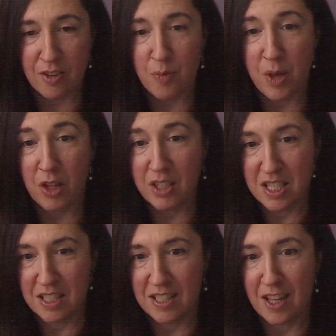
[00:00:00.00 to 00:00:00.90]
of melding
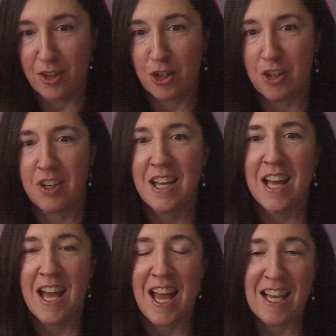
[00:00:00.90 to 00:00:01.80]
together
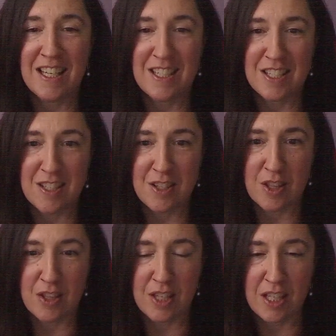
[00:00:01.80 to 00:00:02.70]
and
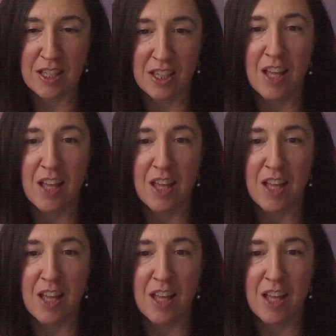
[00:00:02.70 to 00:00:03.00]
the